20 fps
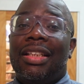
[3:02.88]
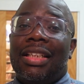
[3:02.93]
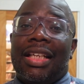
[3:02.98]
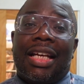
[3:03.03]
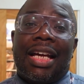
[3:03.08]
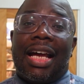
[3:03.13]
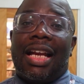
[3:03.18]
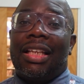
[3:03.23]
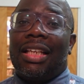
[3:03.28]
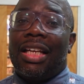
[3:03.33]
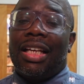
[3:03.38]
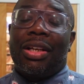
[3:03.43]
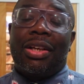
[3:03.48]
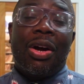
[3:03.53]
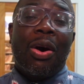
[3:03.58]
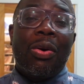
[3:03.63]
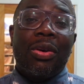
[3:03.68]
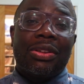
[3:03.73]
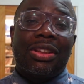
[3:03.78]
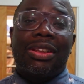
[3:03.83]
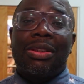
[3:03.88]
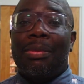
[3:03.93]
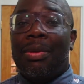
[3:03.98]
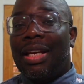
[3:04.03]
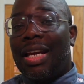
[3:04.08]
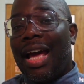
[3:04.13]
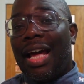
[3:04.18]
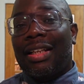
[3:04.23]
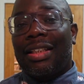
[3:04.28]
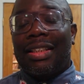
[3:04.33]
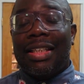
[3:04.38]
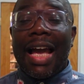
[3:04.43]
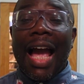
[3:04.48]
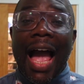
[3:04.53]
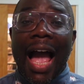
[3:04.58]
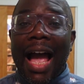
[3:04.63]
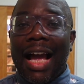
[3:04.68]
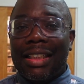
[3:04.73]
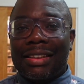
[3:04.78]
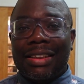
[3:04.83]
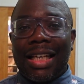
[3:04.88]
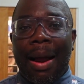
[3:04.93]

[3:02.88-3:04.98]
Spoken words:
They gotta let go of some of that cash,